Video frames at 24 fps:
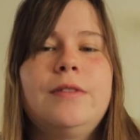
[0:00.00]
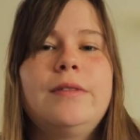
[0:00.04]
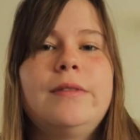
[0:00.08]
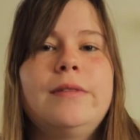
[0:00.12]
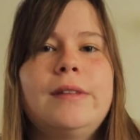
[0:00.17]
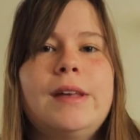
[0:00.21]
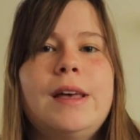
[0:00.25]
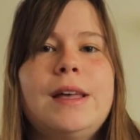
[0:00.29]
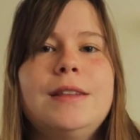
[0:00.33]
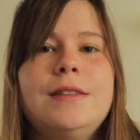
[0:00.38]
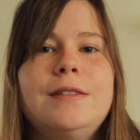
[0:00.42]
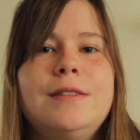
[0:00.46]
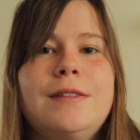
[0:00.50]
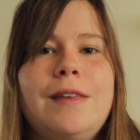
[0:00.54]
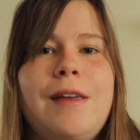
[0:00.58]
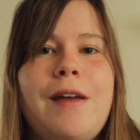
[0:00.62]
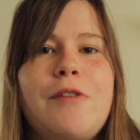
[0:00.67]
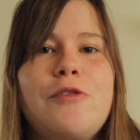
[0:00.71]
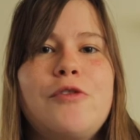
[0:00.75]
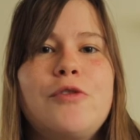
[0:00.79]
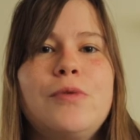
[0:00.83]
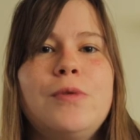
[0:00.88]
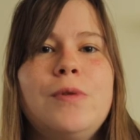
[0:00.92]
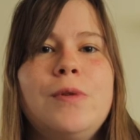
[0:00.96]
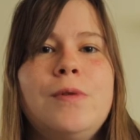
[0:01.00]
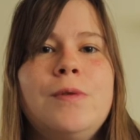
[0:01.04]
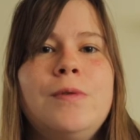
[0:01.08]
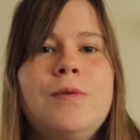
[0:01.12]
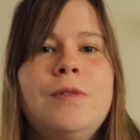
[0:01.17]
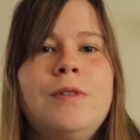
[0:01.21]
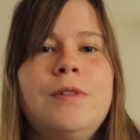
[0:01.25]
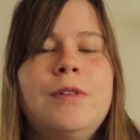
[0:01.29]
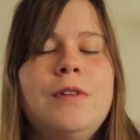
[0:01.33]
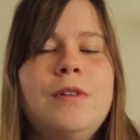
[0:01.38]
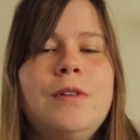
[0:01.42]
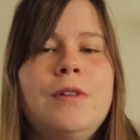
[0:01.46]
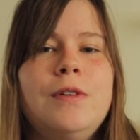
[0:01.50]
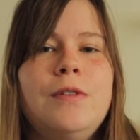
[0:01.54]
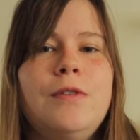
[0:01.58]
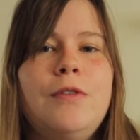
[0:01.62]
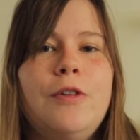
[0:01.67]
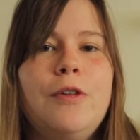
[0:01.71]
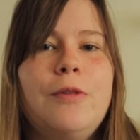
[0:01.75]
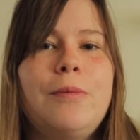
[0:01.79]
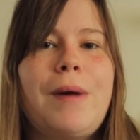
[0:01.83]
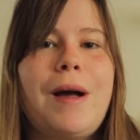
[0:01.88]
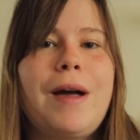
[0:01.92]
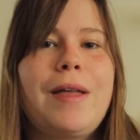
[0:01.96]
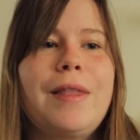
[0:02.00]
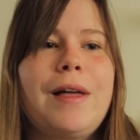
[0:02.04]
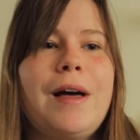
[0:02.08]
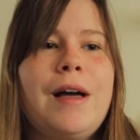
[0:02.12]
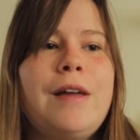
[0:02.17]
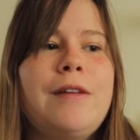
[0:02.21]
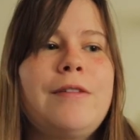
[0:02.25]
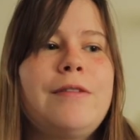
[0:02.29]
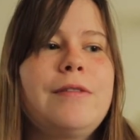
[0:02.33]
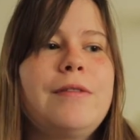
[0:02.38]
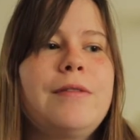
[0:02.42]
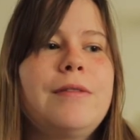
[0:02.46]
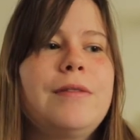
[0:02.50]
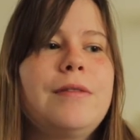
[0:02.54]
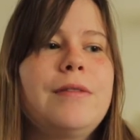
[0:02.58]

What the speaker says: set schedule for my life.